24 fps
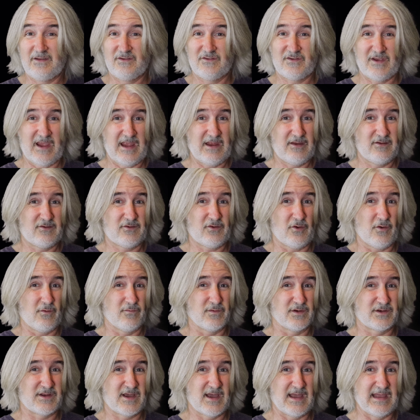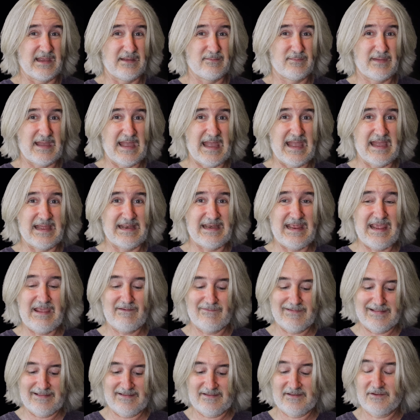changed over time, and
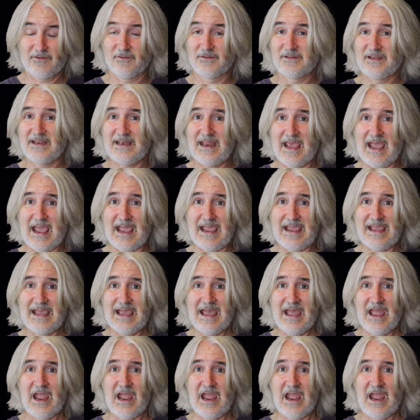even still today,